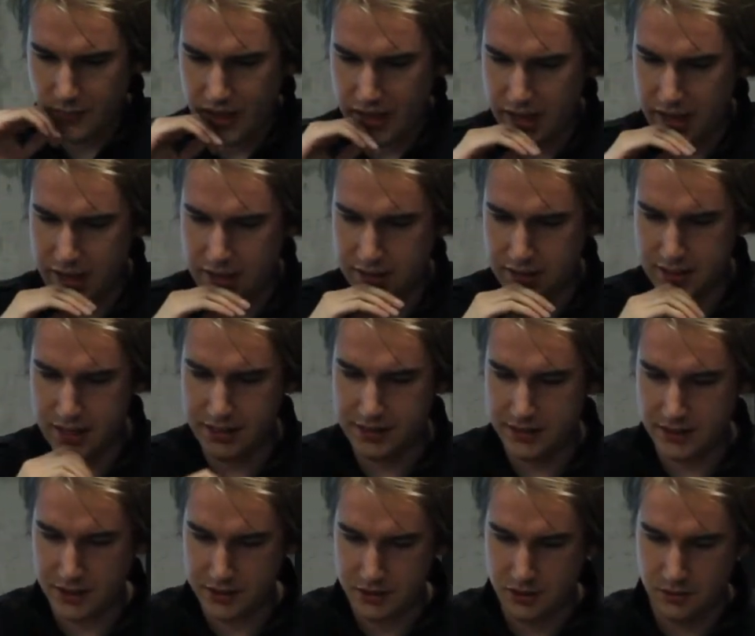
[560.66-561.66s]
And in
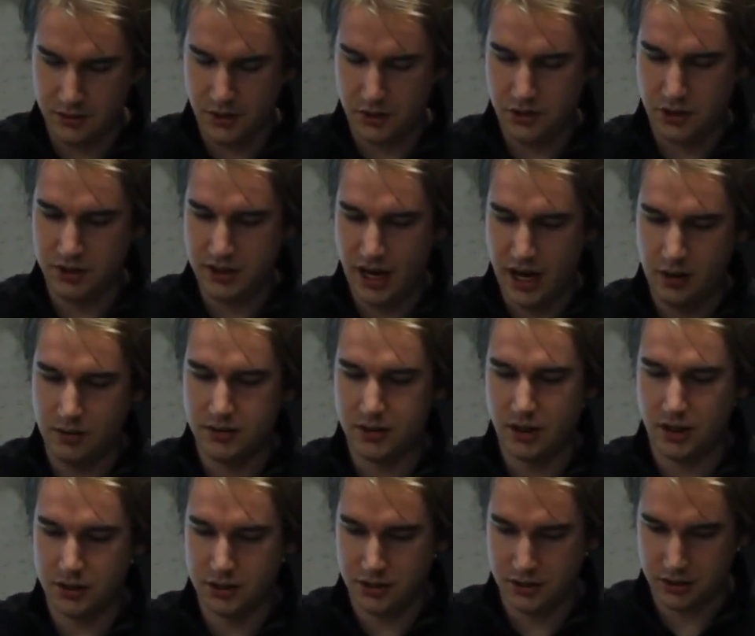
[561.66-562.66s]
1992, Hu Jintao
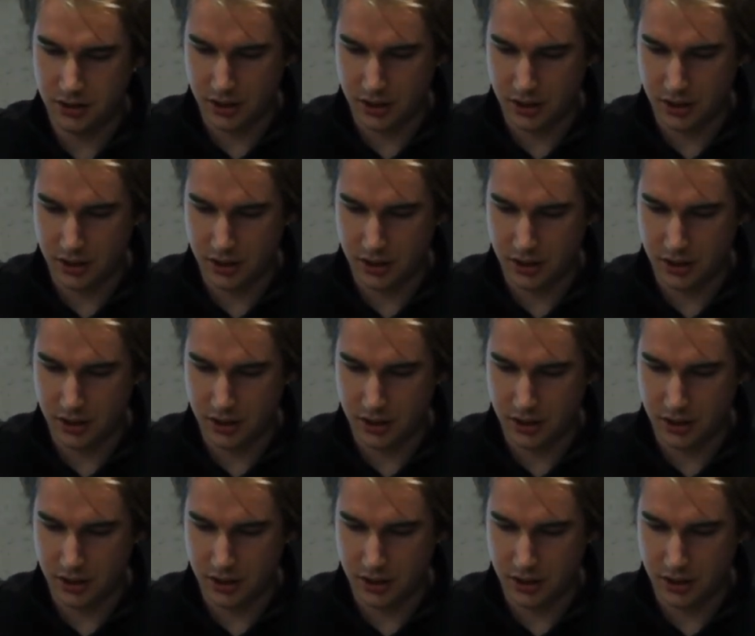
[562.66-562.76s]
was